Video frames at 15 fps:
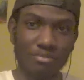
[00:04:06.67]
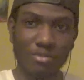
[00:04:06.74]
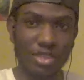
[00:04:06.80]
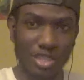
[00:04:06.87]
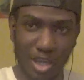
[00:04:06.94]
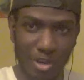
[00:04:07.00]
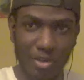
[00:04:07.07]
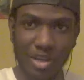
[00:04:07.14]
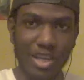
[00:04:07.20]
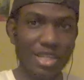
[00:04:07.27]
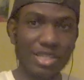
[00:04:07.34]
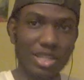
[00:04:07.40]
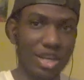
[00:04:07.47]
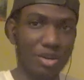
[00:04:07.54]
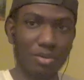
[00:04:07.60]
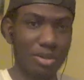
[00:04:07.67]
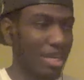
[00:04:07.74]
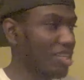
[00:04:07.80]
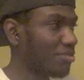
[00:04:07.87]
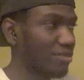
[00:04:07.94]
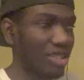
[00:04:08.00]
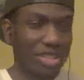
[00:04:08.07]
Sorry, that's
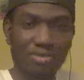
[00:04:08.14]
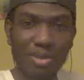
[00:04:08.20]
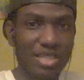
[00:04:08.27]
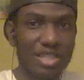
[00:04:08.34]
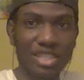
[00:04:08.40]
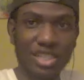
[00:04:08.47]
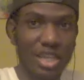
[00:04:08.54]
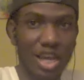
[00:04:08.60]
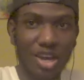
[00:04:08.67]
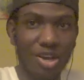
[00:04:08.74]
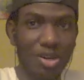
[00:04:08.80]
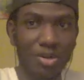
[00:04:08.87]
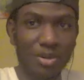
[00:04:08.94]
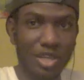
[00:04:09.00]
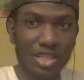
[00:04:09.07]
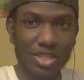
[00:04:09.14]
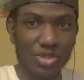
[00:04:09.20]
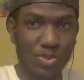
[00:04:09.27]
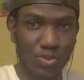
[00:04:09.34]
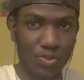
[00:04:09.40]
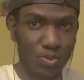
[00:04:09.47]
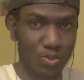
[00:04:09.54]
just basically how it
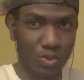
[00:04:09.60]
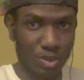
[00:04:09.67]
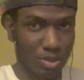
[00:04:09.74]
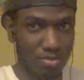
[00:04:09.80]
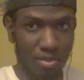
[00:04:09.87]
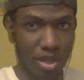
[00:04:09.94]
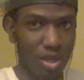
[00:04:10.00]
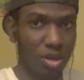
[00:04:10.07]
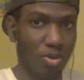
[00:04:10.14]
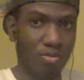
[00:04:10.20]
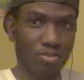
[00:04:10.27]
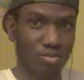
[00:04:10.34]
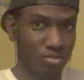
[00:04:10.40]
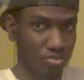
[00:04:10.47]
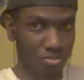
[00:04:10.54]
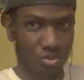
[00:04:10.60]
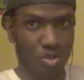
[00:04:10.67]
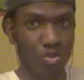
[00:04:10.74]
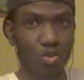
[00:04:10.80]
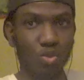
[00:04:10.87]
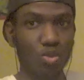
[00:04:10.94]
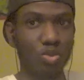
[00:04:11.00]
is with my
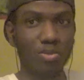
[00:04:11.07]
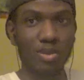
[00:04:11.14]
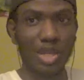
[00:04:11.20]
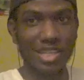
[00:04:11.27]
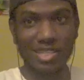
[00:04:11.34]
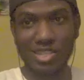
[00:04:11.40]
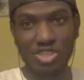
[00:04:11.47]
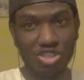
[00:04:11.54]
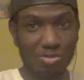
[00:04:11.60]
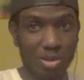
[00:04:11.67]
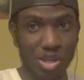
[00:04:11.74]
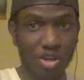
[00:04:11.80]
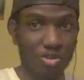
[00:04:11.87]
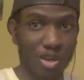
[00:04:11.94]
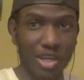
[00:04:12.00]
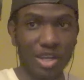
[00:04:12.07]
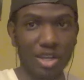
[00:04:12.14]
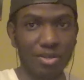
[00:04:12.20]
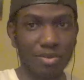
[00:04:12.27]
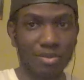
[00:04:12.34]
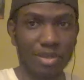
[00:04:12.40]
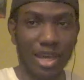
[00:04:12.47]
room that's in Jamaica right
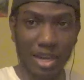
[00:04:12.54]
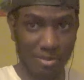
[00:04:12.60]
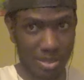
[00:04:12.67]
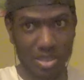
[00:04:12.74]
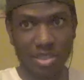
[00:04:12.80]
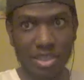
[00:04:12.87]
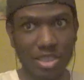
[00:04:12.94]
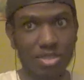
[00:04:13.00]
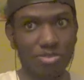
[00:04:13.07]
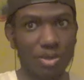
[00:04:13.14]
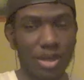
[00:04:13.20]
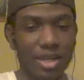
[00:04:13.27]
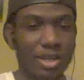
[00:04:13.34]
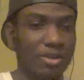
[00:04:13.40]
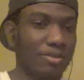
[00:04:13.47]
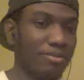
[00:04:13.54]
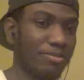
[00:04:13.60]
now, that I'm still in right now.